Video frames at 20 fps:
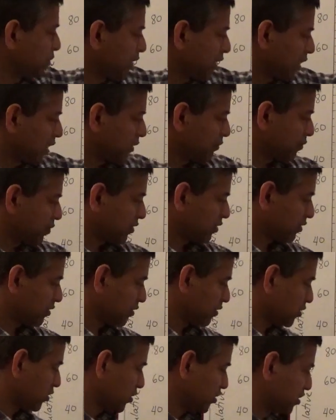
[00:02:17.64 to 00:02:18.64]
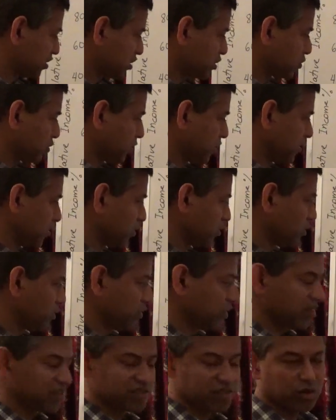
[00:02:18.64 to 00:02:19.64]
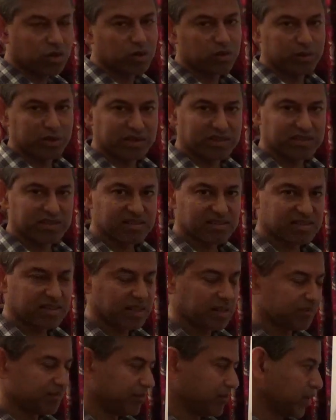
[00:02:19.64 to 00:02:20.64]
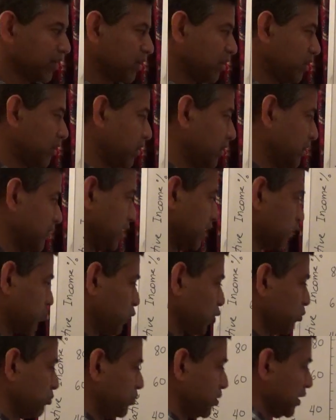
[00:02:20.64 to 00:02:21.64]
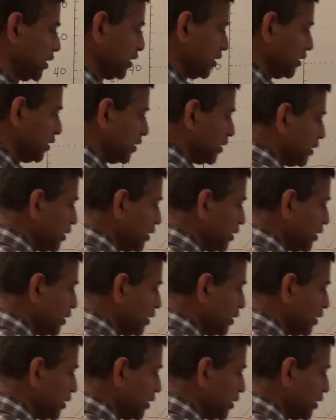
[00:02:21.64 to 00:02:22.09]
gap, the large triangle, is always the same. And that would be